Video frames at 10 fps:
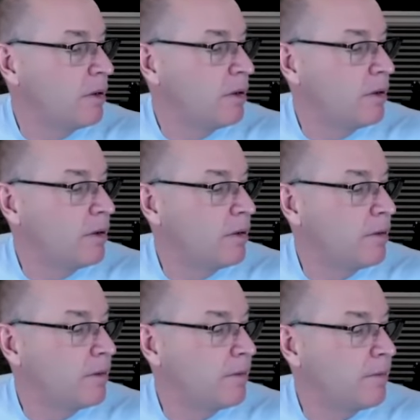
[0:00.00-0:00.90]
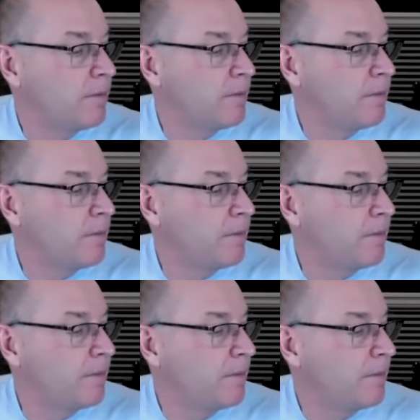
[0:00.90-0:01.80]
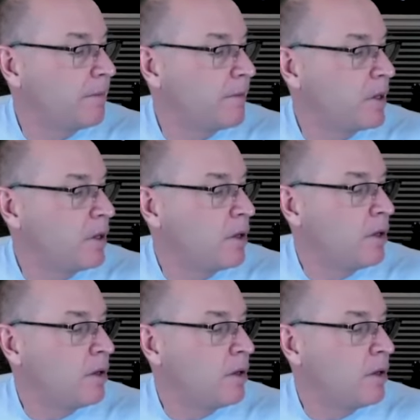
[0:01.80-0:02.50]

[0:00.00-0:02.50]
Nobody speaks.